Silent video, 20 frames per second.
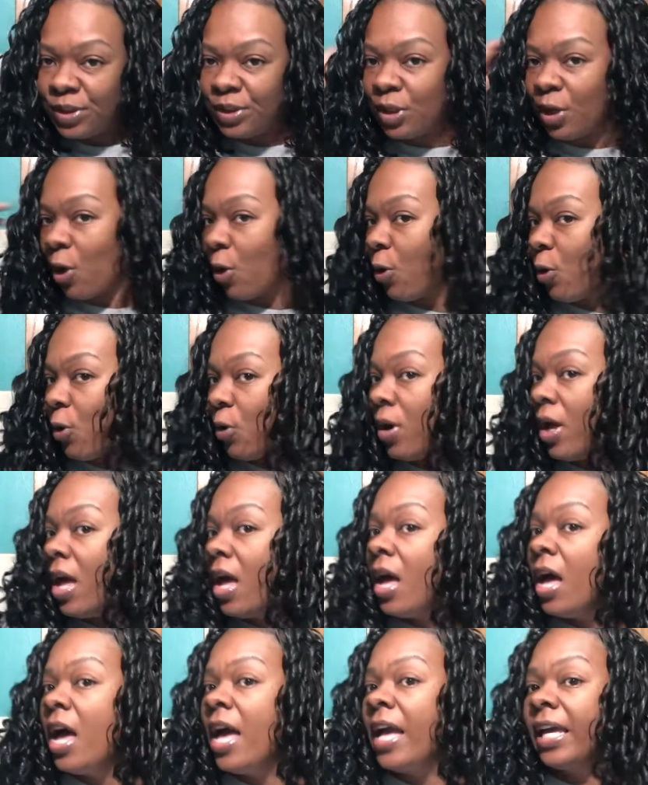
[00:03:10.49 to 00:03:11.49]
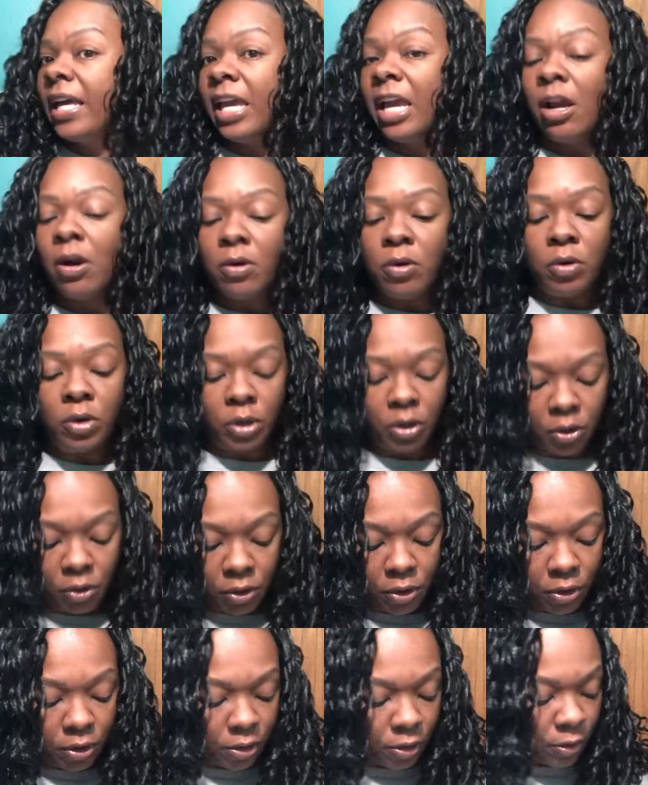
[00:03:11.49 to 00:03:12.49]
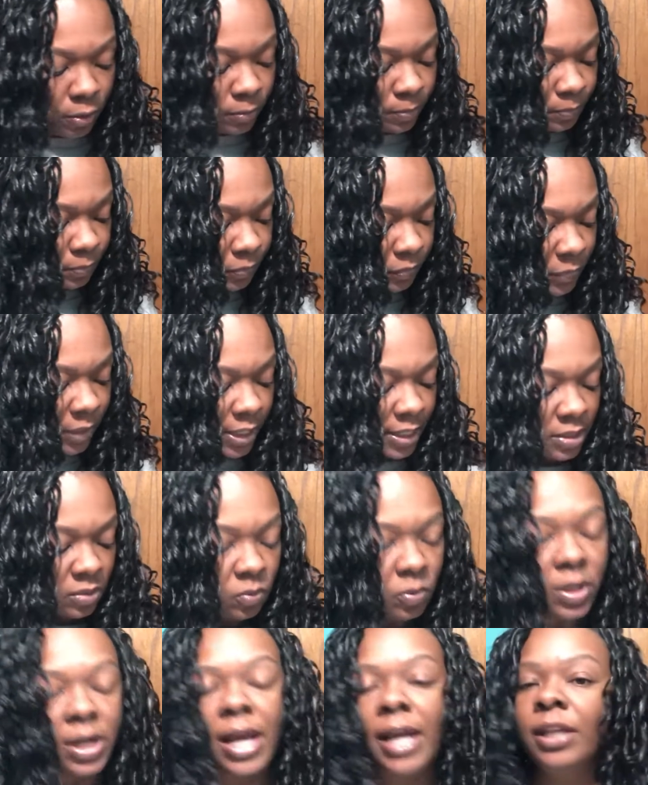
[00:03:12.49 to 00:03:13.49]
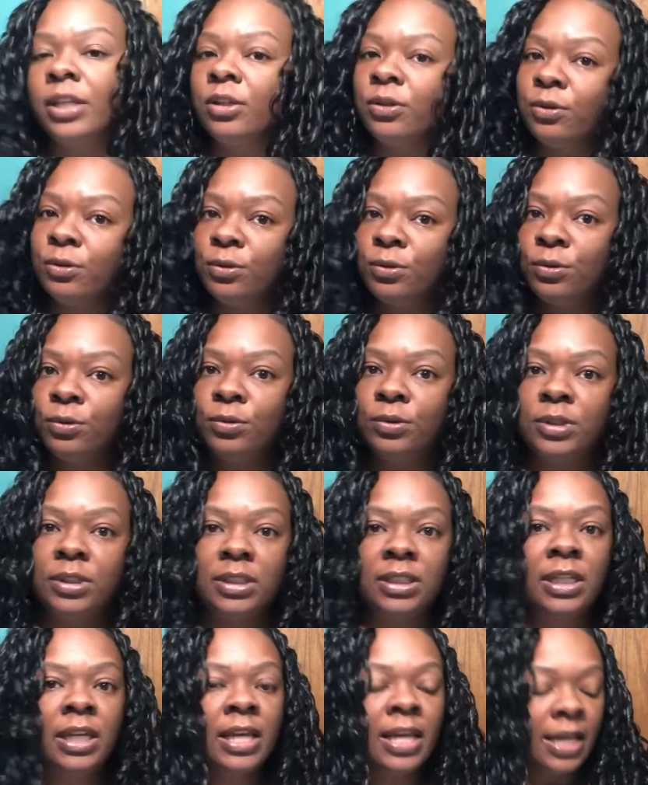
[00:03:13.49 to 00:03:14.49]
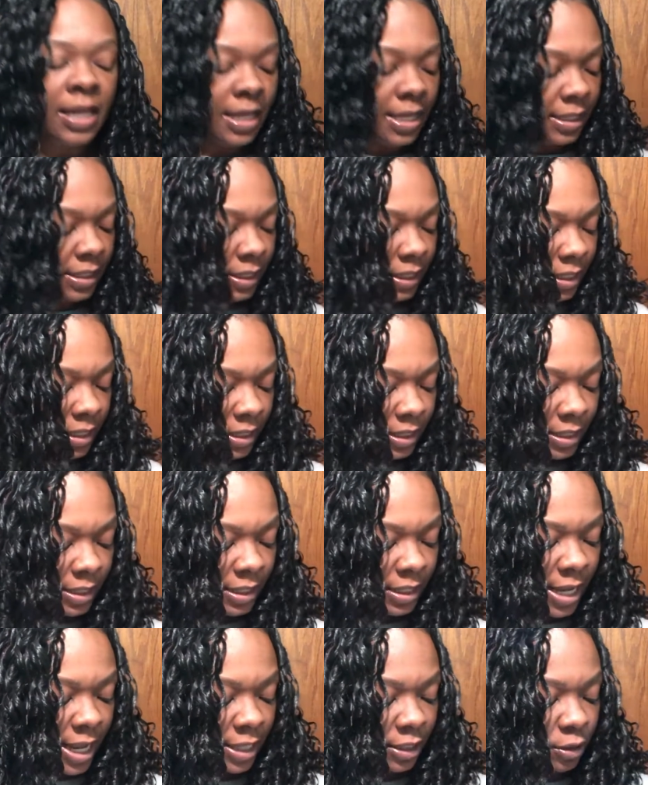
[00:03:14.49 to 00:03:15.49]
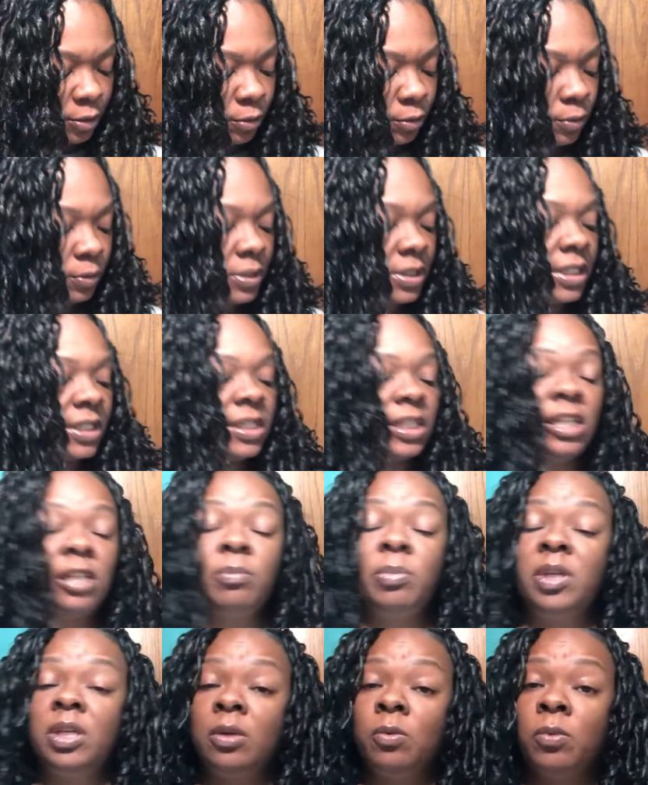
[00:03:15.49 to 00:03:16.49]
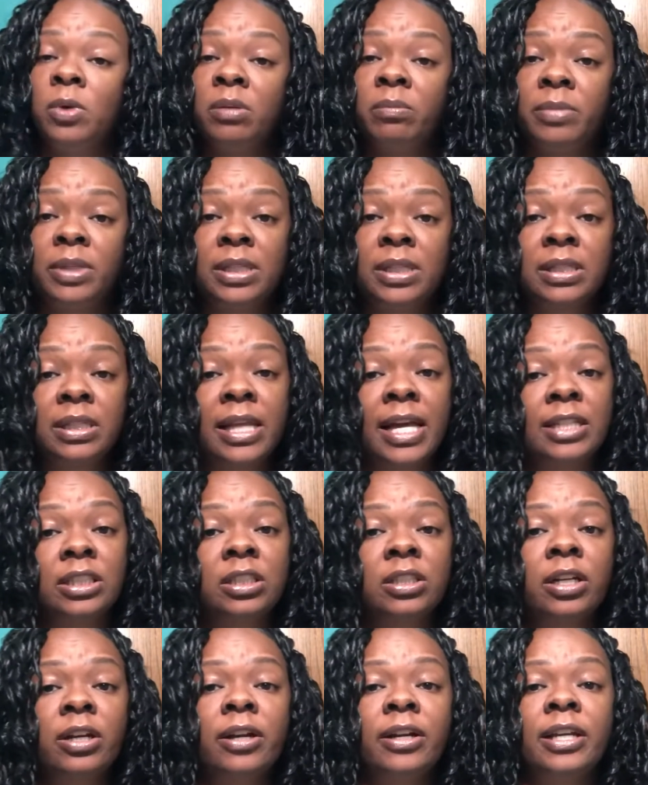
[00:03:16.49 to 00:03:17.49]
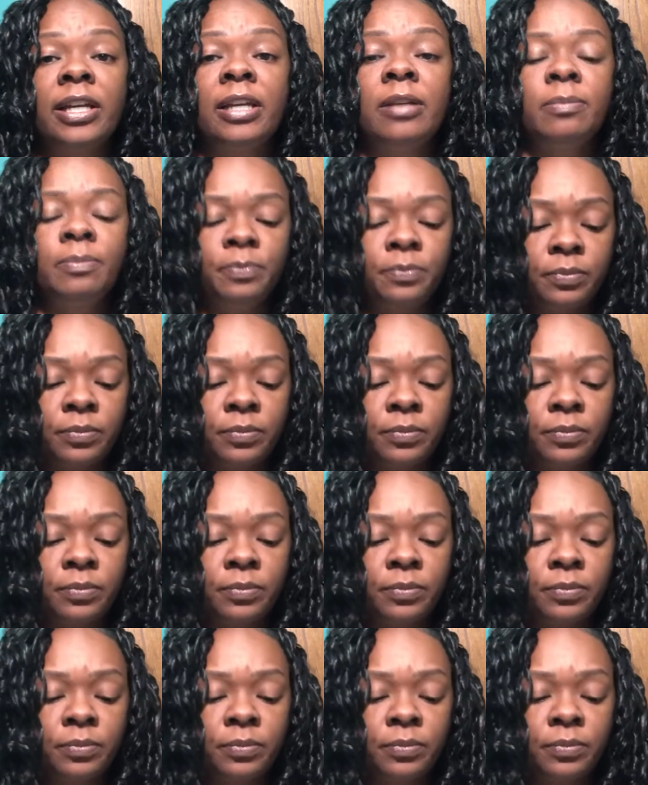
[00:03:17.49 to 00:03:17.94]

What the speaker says: So Carol Curl is what I used. Again, I used TP1B/30.